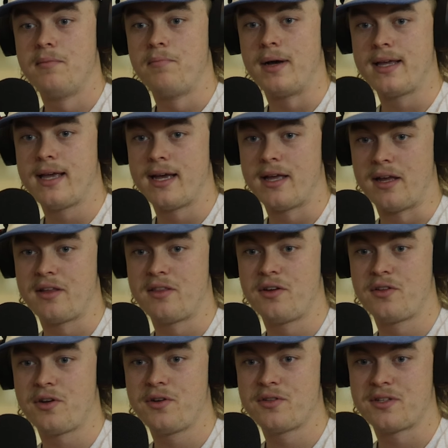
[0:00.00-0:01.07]
But yeah,
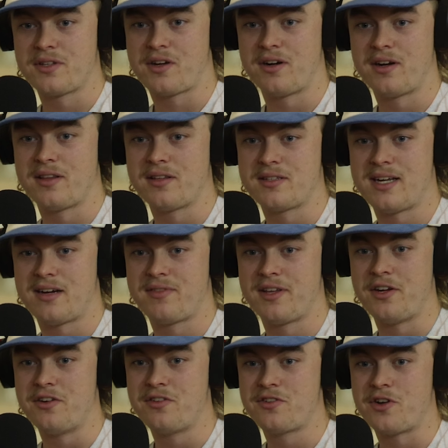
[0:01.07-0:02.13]
those are kind of the stuff
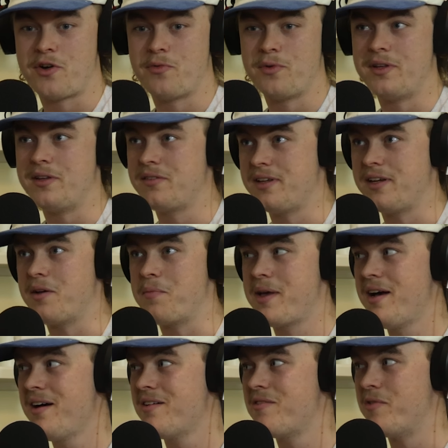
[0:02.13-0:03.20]
that you don't really think
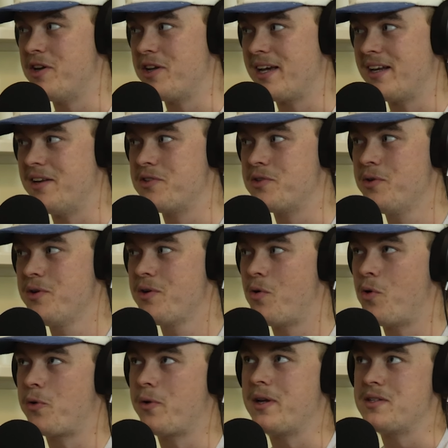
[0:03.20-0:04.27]
about when you get into it.
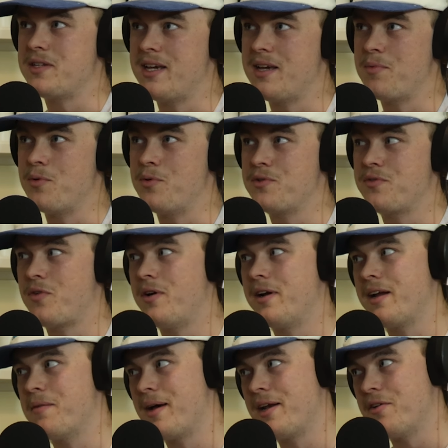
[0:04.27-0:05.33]
Ordering samples,
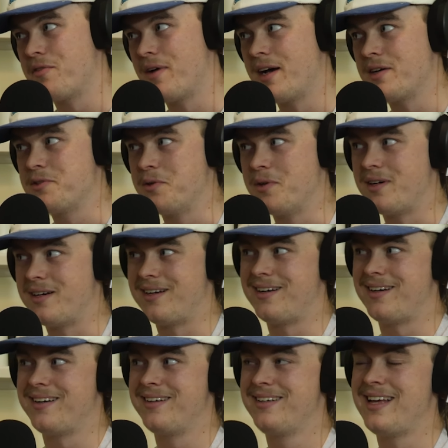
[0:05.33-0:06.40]
finding a
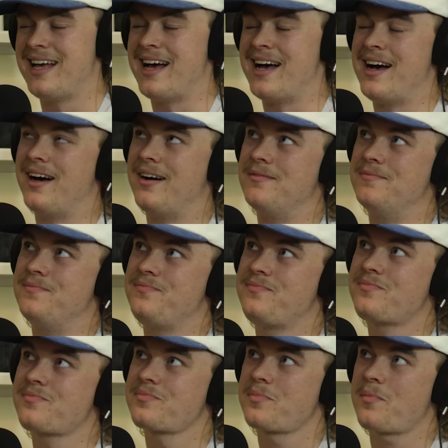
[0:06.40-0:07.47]
manufacturer,
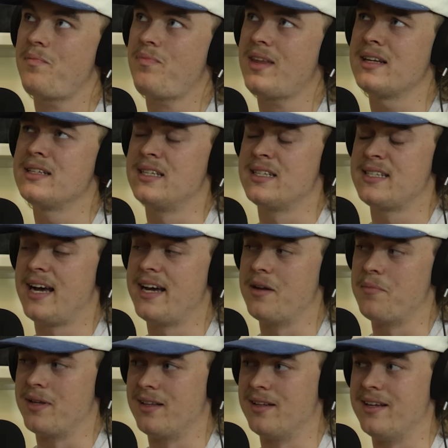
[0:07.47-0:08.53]

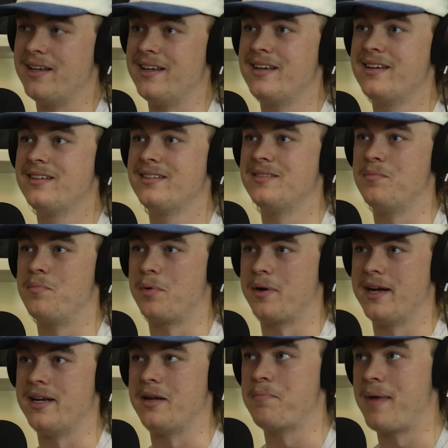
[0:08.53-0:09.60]
sustainability,
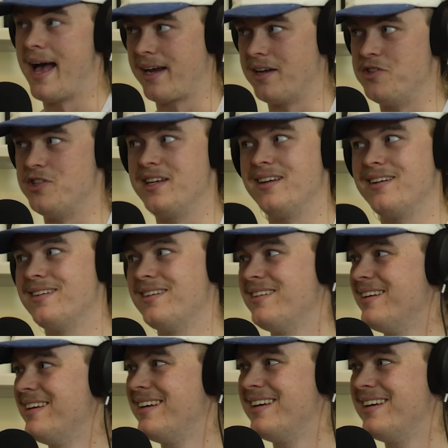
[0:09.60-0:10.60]
branding, packaging,